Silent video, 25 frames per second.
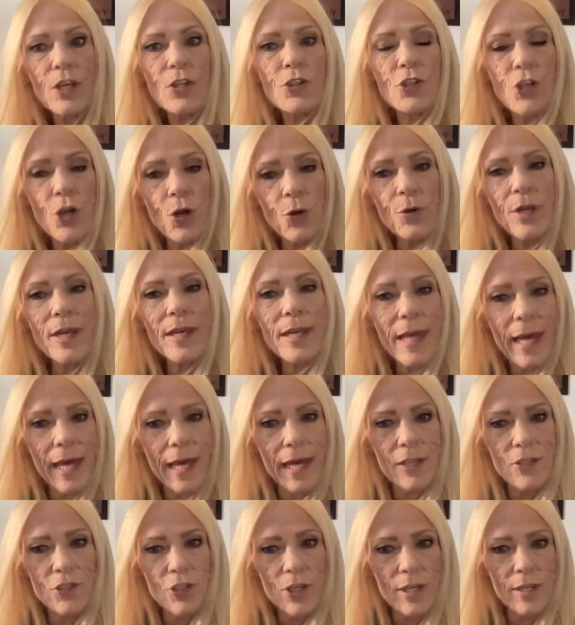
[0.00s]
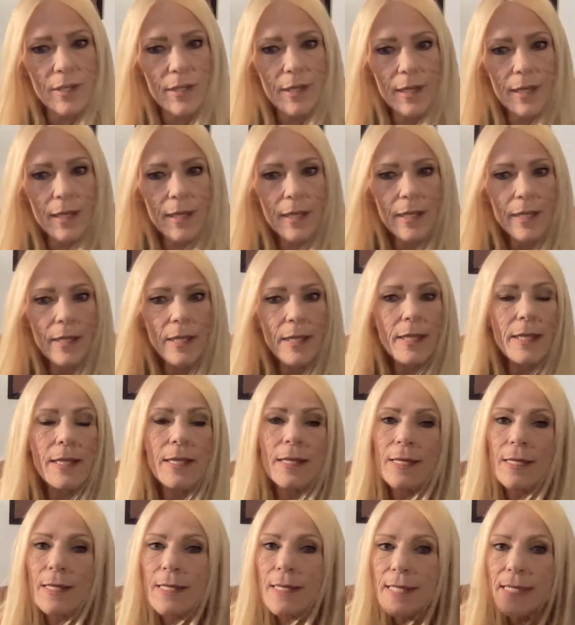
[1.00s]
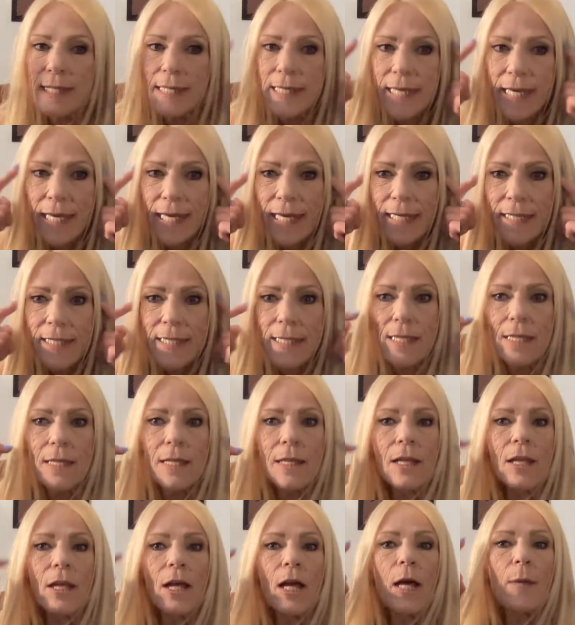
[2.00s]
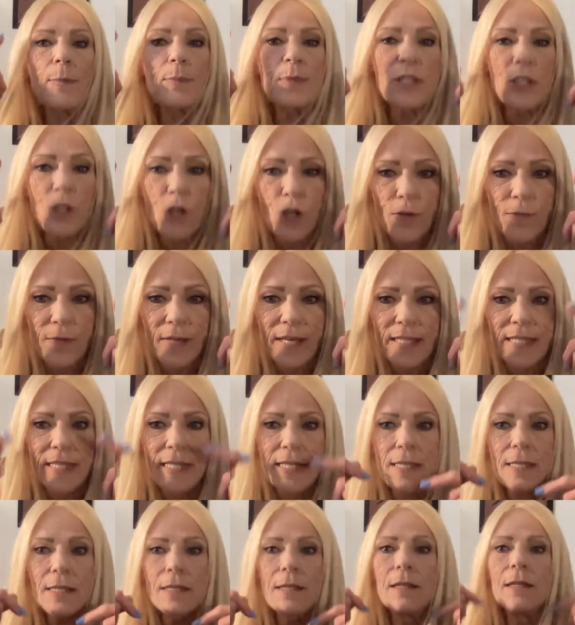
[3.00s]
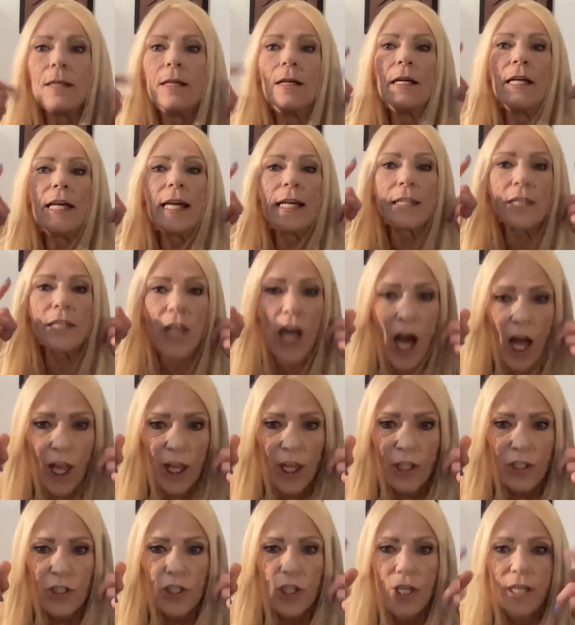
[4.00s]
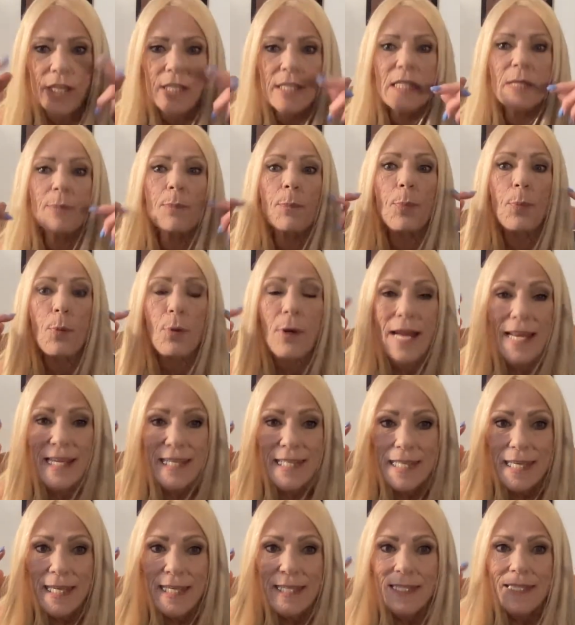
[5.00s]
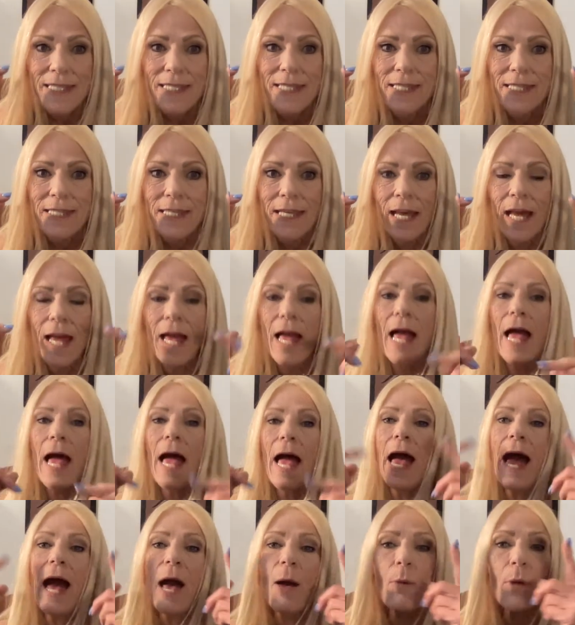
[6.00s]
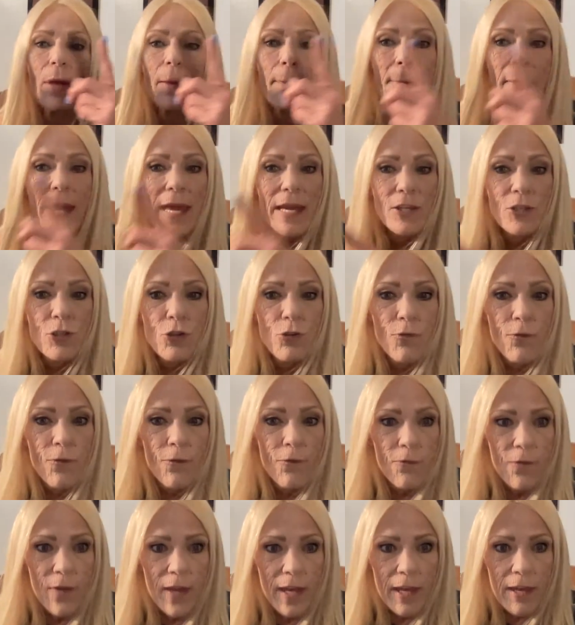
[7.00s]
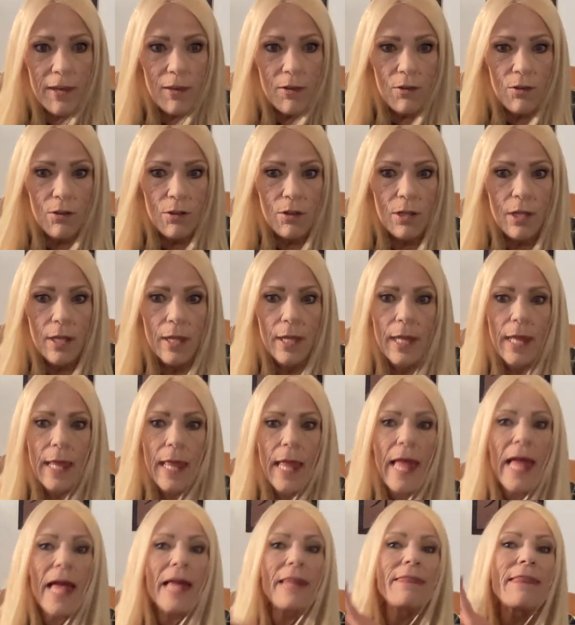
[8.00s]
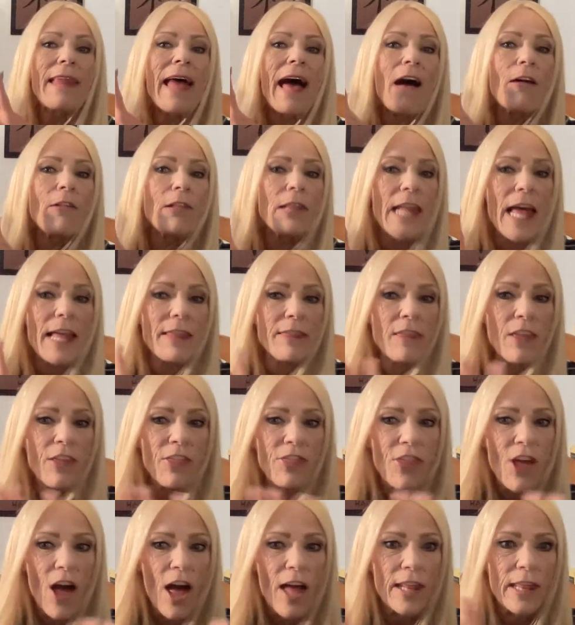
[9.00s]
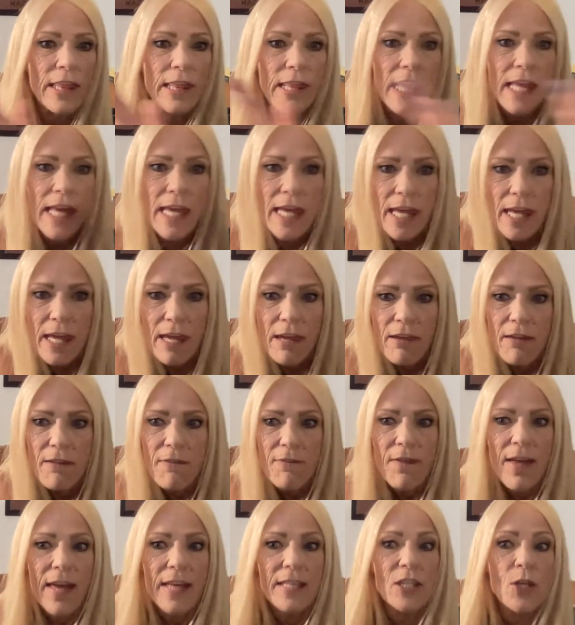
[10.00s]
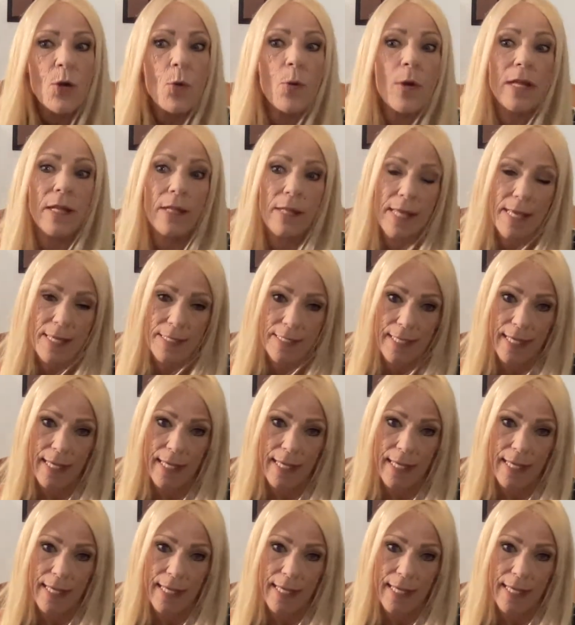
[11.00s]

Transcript: Don't engage it. See it, observe it, acknowledge its presence, how it made you feel, and now let the thought leave as quickly as